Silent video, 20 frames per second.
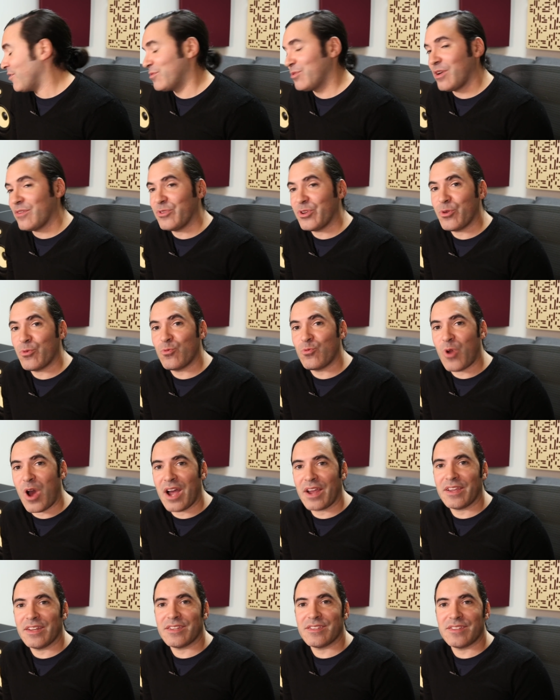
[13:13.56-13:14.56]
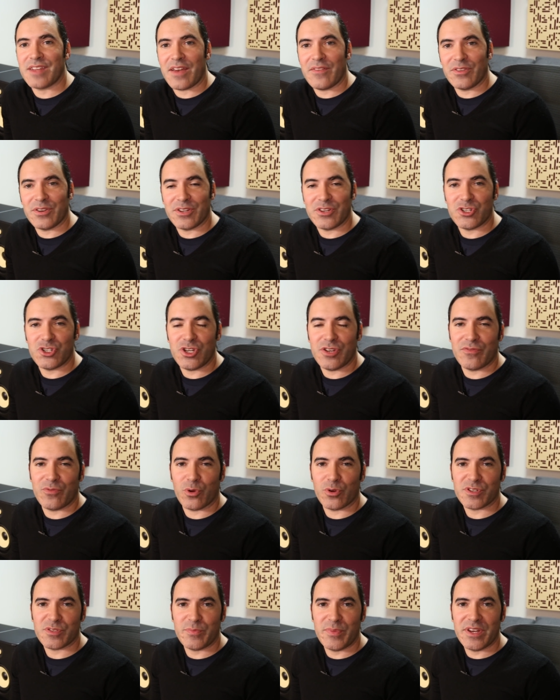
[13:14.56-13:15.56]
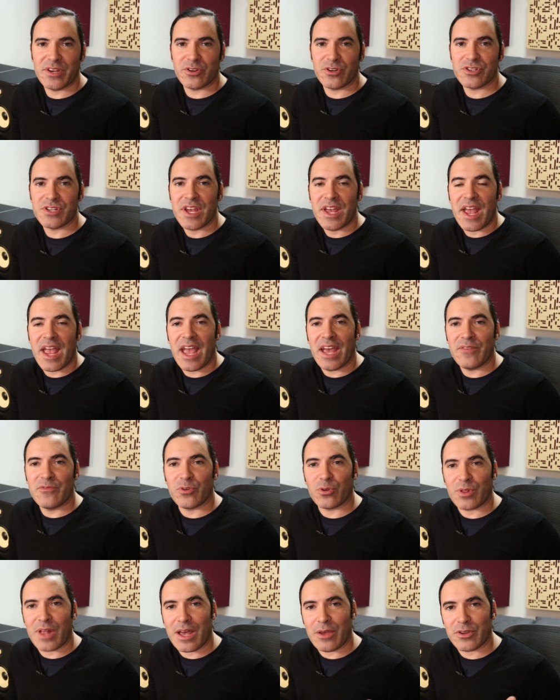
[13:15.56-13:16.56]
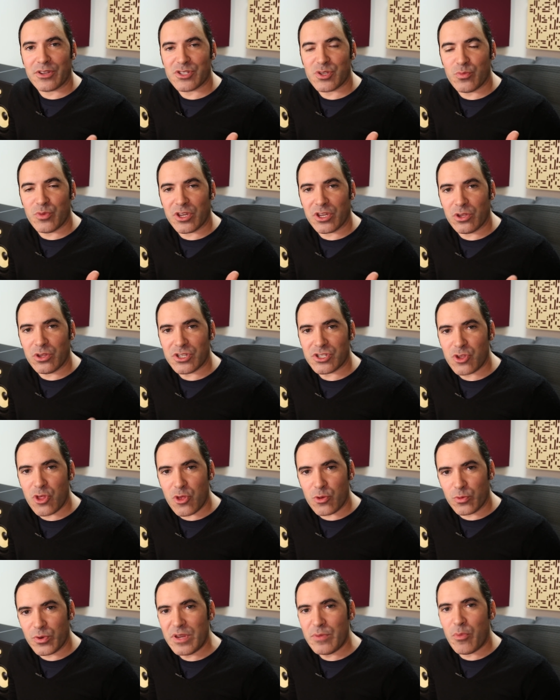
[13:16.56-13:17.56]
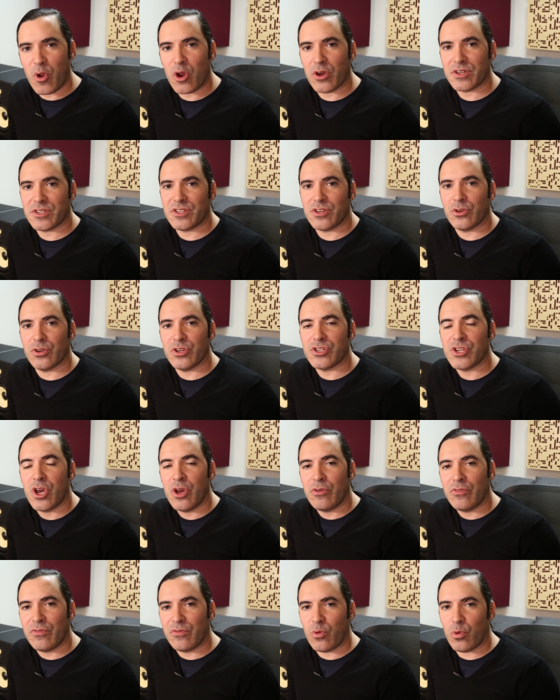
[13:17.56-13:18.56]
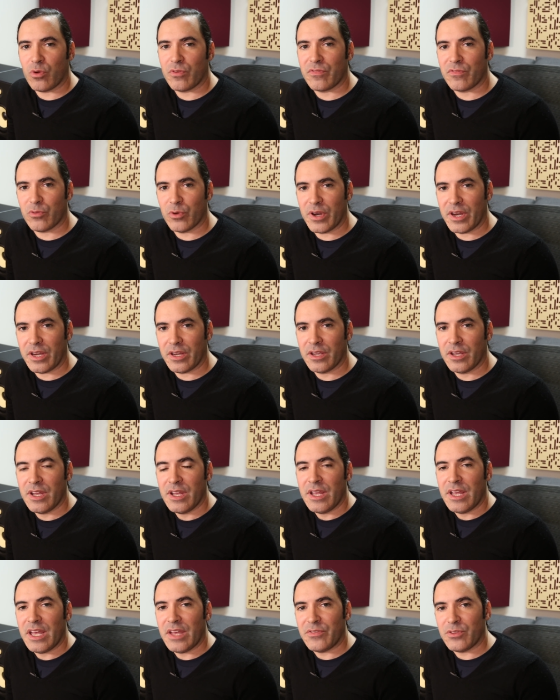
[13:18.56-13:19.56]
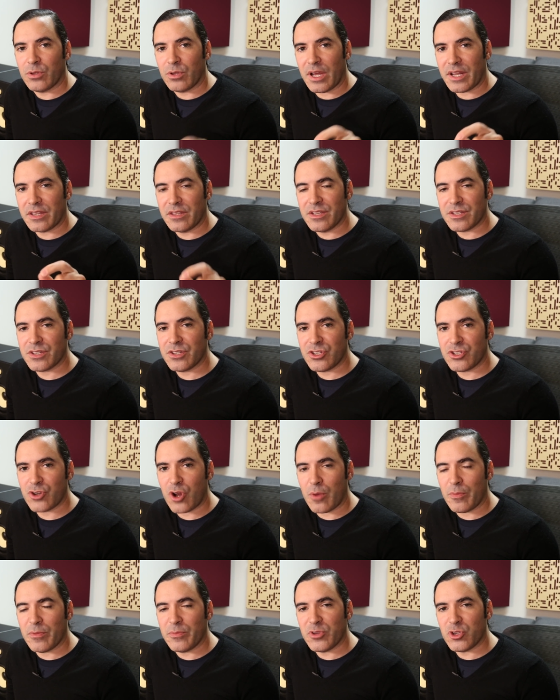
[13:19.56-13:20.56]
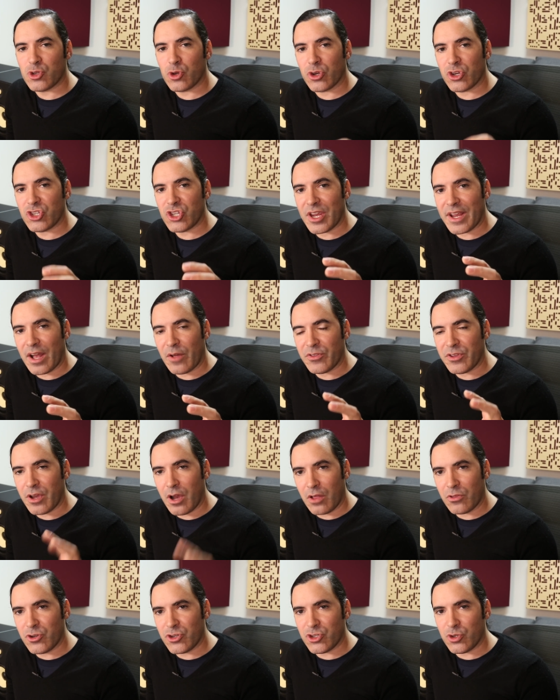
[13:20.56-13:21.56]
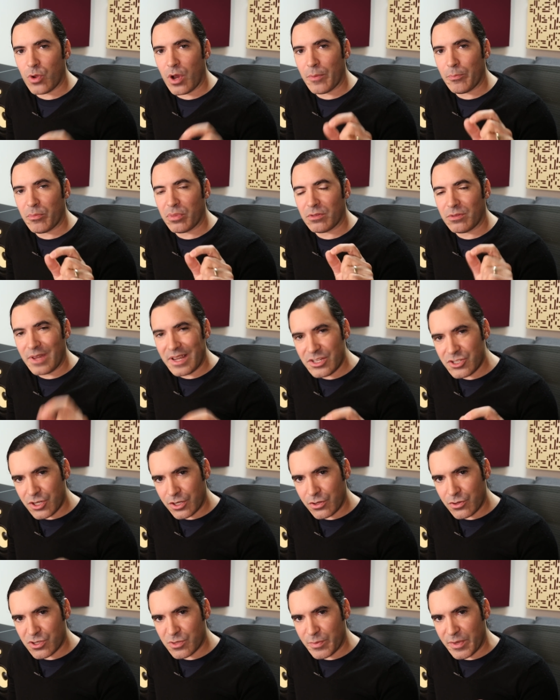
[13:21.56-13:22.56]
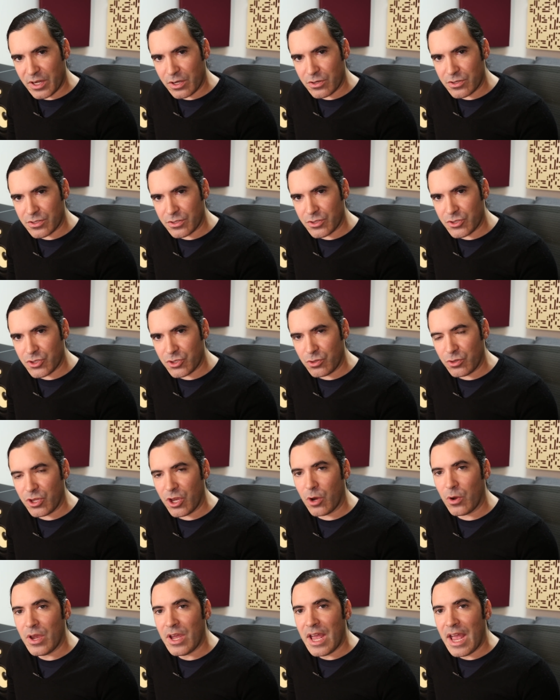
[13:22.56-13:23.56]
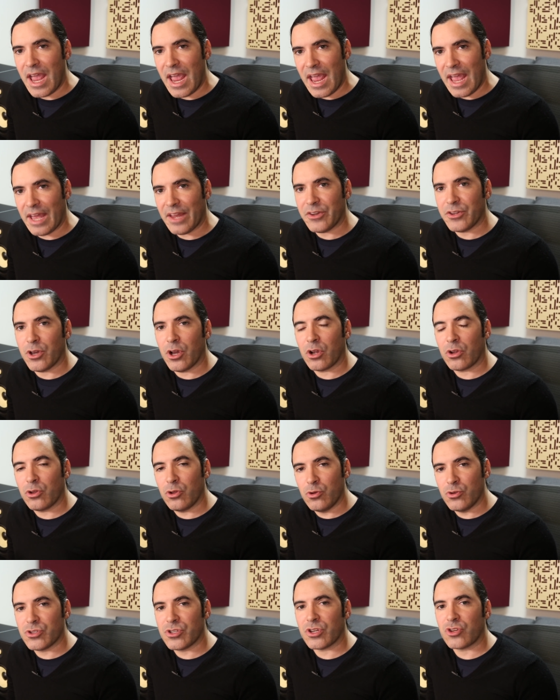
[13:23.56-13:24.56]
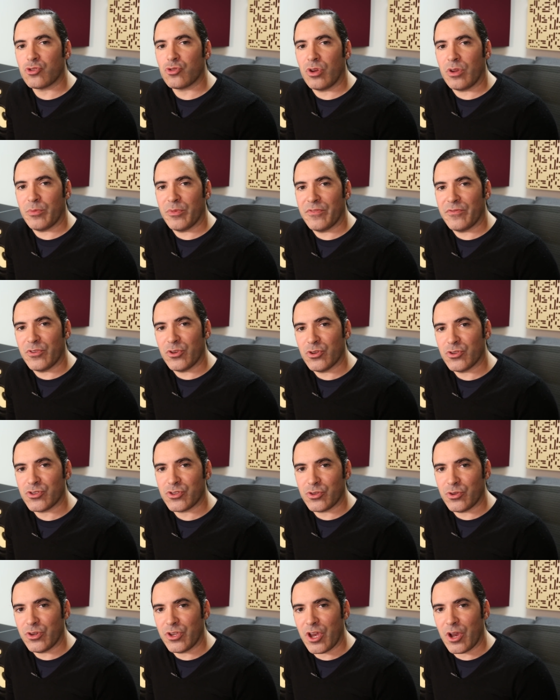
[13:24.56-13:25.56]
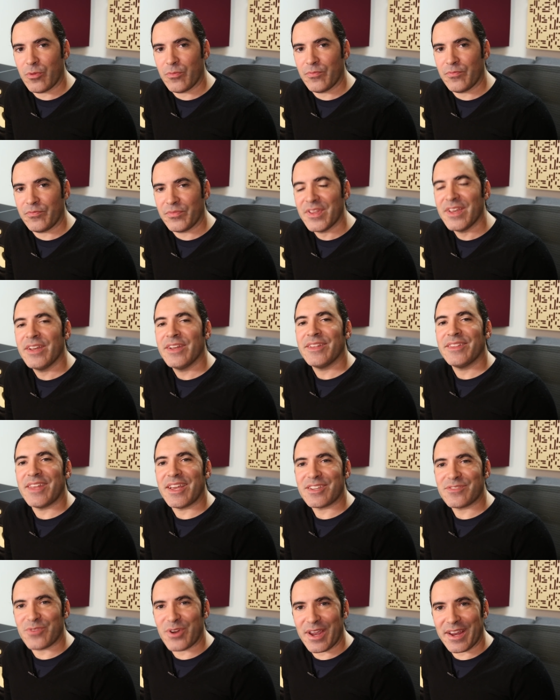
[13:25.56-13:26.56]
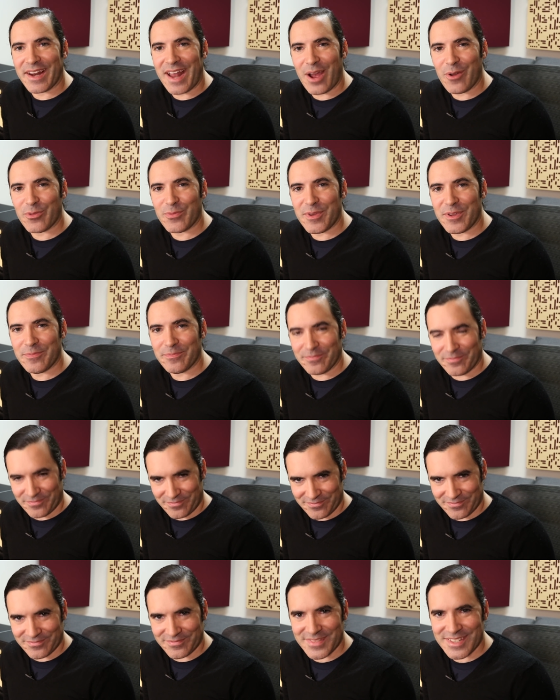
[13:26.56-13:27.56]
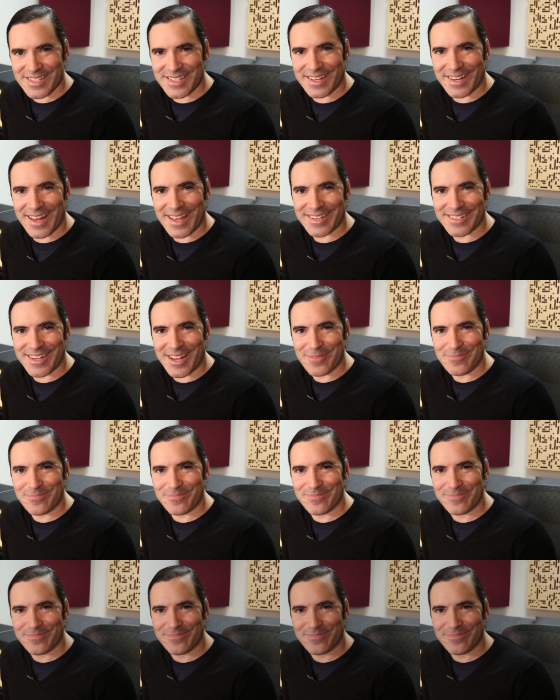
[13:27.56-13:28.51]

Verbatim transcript: of lovely Rokit 7 G4 speakers and for allowing us to bring you this three-part series for free. If you like this installment, be sure to check out the other two on placing your speakers in the studio and acoustic treatment for your studio. Thanks for hanging out with me. See you next time.